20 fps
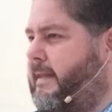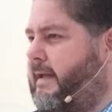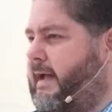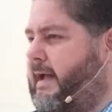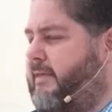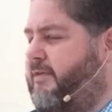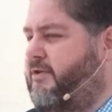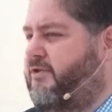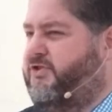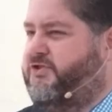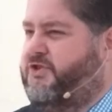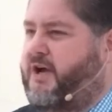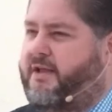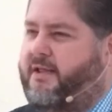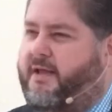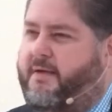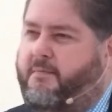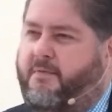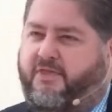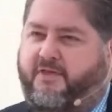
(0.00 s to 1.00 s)
And they're
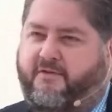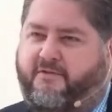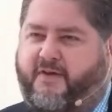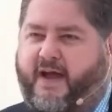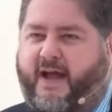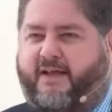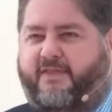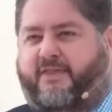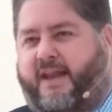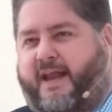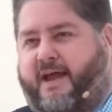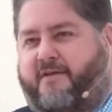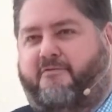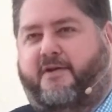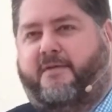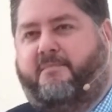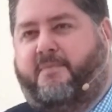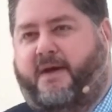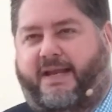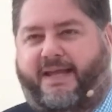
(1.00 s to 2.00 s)
struggling with the fact that
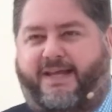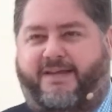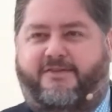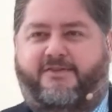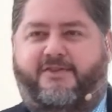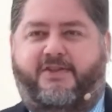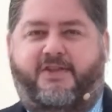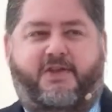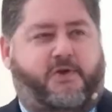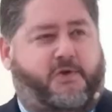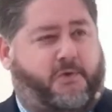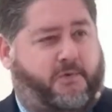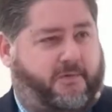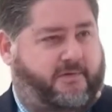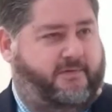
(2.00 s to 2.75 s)
everybody is new.